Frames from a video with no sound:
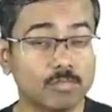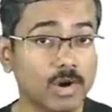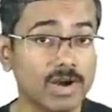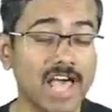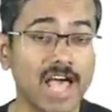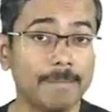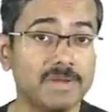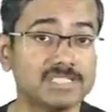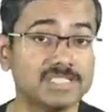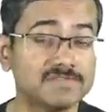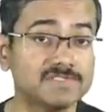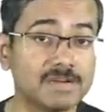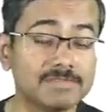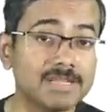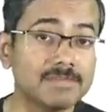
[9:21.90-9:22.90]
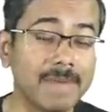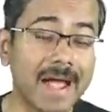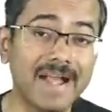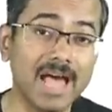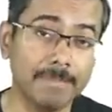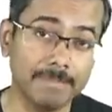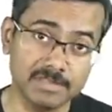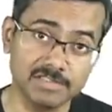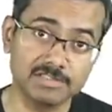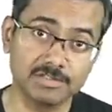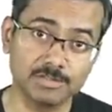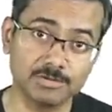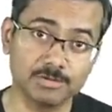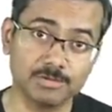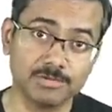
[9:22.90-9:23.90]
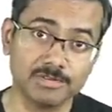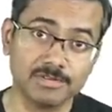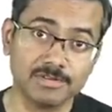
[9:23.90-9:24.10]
What happens if something bad happens to you?